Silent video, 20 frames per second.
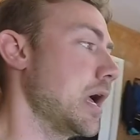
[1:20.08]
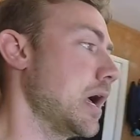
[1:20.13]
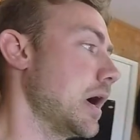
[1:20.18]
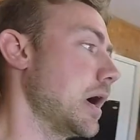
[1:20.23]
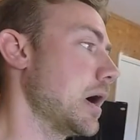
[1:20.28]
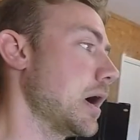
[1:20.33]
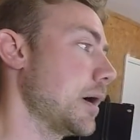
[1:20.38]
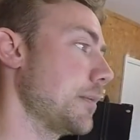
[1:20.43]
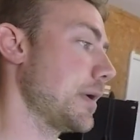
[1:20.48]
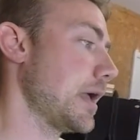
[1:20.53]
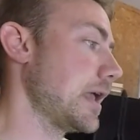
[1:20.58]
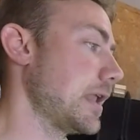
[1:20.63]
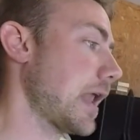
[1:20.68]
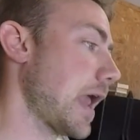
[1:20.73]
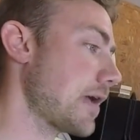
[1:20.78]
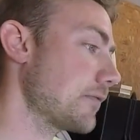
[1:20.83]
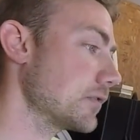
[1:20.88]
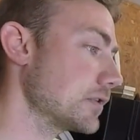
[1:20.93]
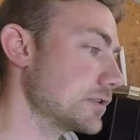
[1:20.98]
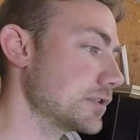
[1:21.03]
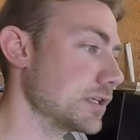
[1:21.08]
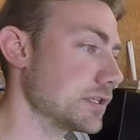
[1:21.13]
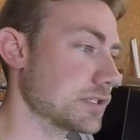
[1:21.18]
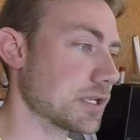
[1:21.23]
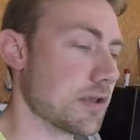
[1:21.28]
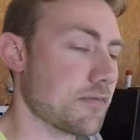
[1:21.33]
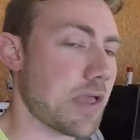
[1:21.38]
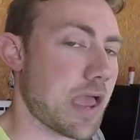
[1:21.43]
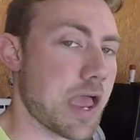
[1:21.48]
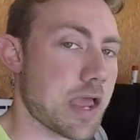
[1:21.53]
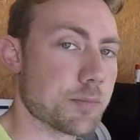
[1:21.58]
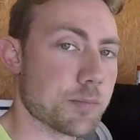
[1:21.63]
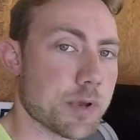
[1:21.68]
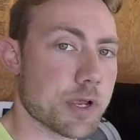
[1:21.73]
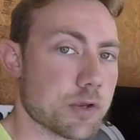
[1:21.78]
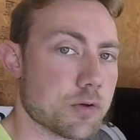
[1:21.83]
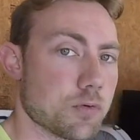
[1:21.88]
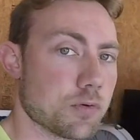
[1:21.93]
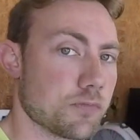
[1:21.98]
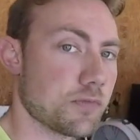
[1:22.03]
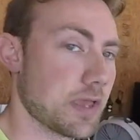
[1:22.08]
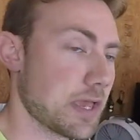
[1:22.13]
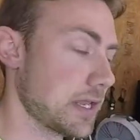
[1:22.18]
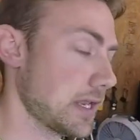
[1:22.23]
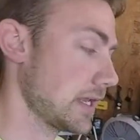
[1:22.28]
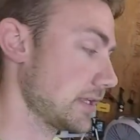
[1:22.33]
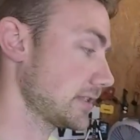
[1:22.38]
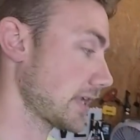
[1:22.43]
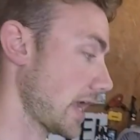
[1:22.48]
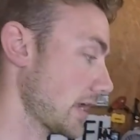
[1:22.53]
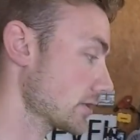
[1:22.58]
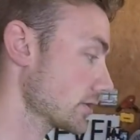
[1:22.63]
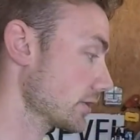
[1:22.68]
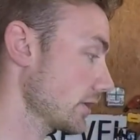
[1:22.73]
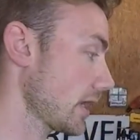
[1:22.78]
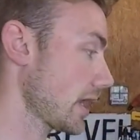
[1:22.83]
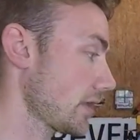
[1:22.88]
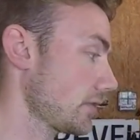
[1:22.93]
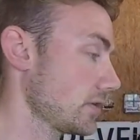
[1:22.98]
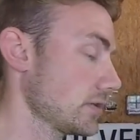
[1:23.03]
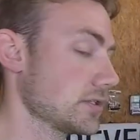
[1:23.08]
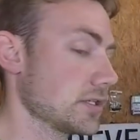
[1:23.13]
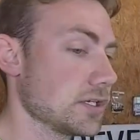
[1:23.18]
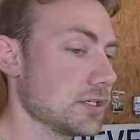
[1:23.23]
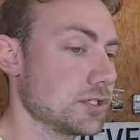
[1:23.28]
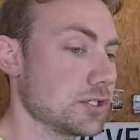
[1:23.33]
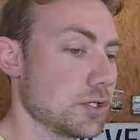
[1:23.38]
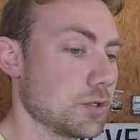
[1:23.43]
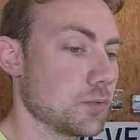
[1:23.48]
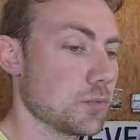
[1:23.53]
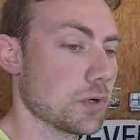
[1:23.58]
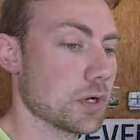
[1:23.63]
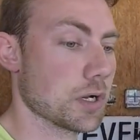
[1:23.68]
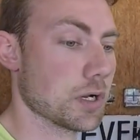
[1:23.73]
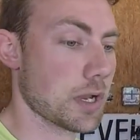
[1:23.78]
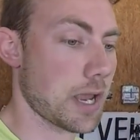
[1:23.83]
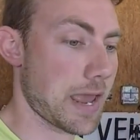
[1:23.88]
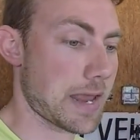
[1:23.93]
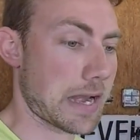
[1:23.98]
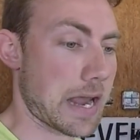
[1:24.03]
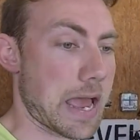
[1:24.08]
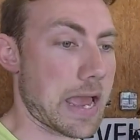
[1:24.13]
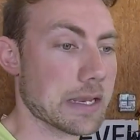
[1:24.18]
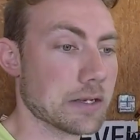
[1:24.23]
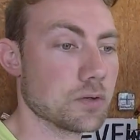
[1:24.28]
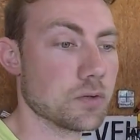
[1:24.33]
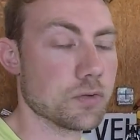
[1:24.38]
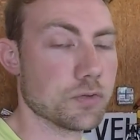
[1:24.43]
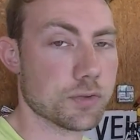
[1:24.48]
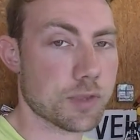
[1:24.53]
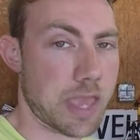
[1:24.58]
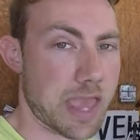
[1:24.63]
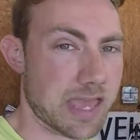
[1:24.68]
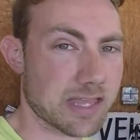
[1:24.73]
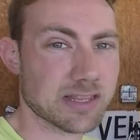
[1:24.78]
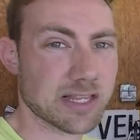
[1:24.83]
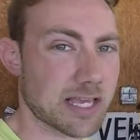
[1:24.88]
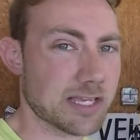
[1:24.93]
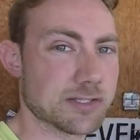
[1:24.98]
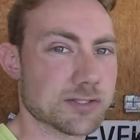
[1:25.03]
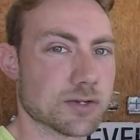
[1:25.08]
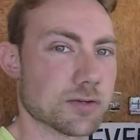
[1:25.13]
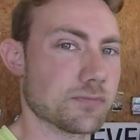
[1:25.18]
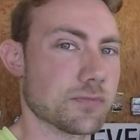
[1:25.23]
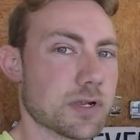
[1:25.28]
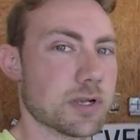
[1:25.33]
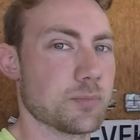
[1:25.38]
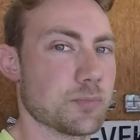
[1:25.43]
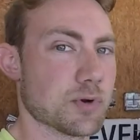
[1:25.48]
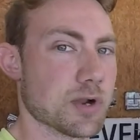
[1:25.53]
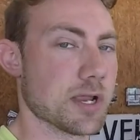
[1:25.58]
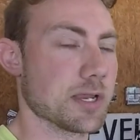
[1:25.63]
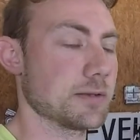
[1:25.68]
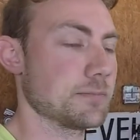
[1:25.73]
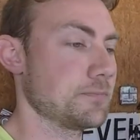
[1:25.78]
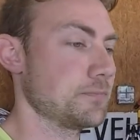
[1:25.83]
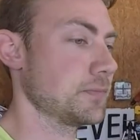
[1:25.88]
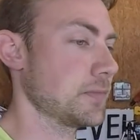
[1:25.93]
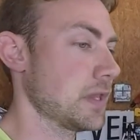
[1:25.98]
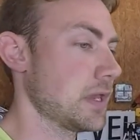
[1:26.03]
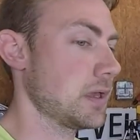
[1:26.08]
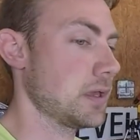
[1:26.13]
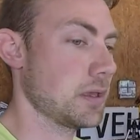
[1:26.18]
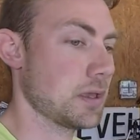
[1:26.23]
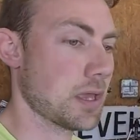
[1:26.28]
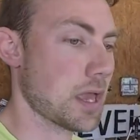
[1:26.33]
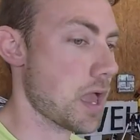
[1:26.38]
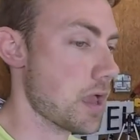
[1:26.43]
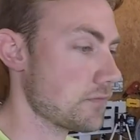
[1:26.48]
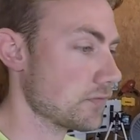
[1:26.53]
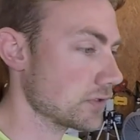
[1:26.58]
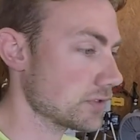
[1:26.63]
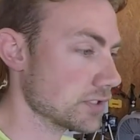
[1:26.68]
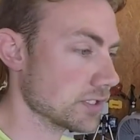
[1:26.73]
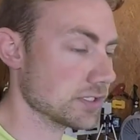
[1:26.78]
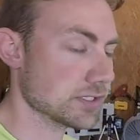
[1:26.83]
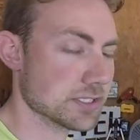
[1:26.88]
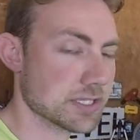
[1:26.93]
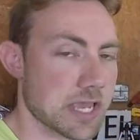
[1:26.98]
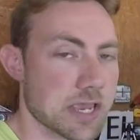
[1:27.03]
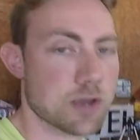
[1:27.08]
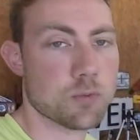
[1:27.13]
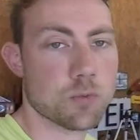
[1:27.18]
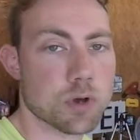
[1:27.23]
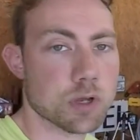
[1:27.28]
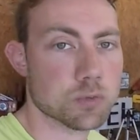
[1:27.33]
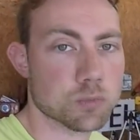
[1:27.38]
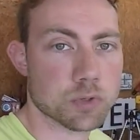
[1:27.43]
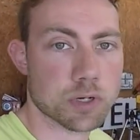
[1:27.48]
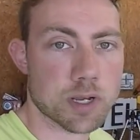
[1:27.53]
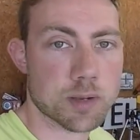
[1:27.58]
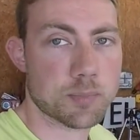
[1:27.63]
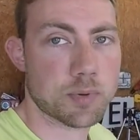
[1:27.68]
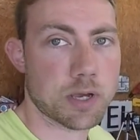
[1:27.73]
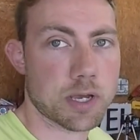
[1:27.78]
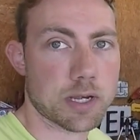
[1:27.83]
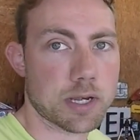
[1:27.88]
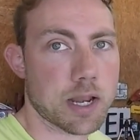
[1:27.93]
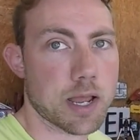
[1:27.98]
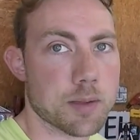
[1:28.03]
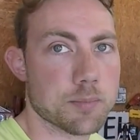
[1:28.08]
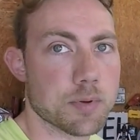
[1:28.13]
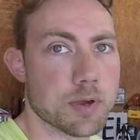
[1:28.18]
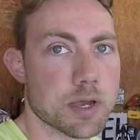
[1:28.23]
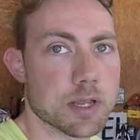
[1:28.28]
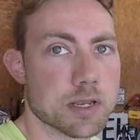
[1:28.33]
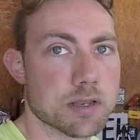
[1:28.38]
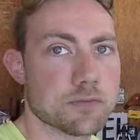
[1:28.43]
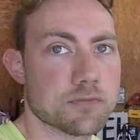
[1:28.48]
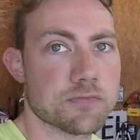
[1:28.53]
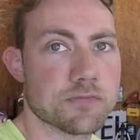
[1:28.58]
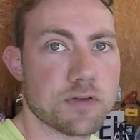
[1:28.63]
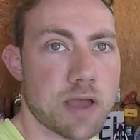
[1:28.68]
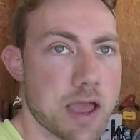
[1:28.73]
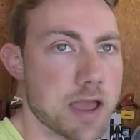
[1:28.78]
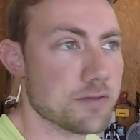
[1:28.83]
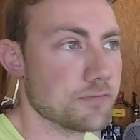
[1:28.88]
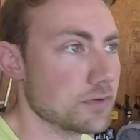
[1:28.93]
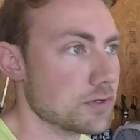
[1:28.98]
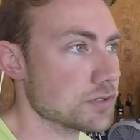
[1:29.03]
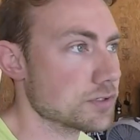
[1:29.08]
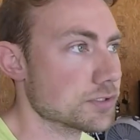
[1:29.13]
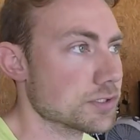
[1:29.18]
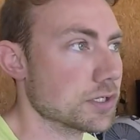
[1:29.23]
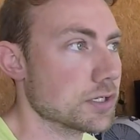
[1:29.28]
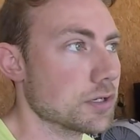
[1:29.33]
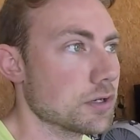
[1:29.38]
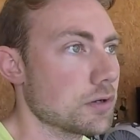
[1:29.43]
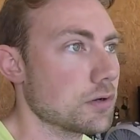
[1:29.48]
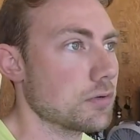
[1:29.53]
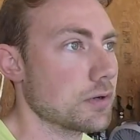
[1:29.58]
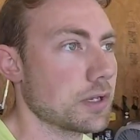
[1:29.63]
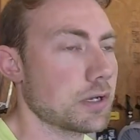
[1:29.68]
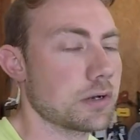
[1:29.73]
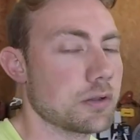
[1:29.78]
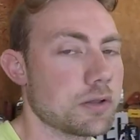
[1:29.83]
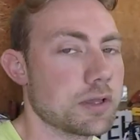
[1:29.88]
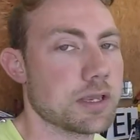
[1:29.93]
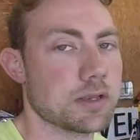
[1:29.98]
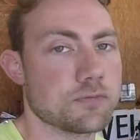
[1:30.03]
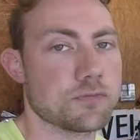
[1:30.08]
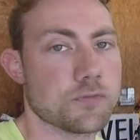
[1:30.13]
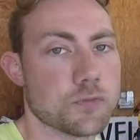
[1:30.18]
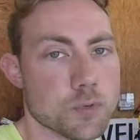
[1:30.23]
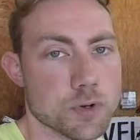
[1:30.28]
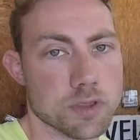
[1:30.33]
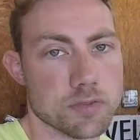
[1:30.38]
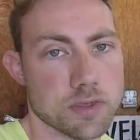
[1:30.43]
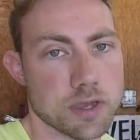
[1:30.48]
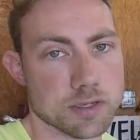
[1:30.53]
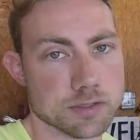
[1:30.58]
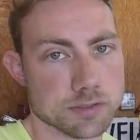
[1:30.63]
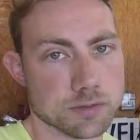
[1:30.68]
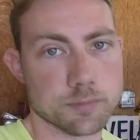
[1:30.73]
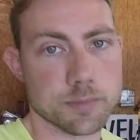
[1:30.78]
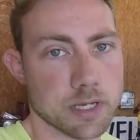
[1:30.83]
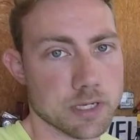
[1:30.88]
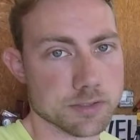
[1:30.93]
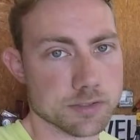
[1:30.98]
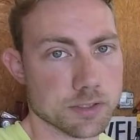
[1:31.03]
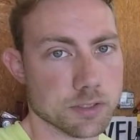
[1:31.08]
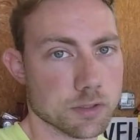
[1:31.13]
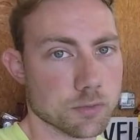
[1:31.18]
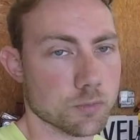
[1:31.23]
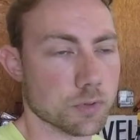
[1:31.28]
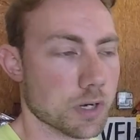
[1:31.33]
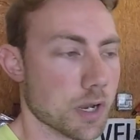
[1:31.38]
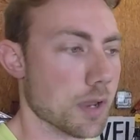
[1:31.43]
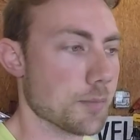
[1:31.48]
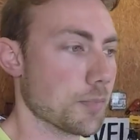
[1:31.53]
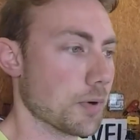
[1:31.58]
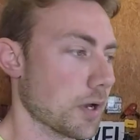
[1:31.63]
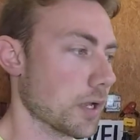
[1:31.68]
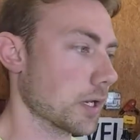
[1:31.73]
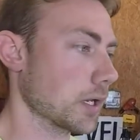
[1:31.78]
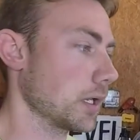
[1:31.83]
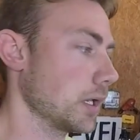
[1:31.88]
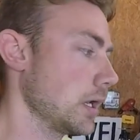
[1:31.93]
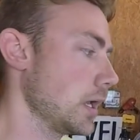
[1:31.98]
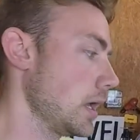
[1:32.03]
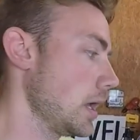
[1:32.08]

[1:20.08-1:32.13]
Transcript: And ever since I've had my Corvette, it's actually had this issue where at idle, the headlights aren't very bright. Ever since day one when I bought it 5 years ago, and it only had 40,000 miles on it when I bought it.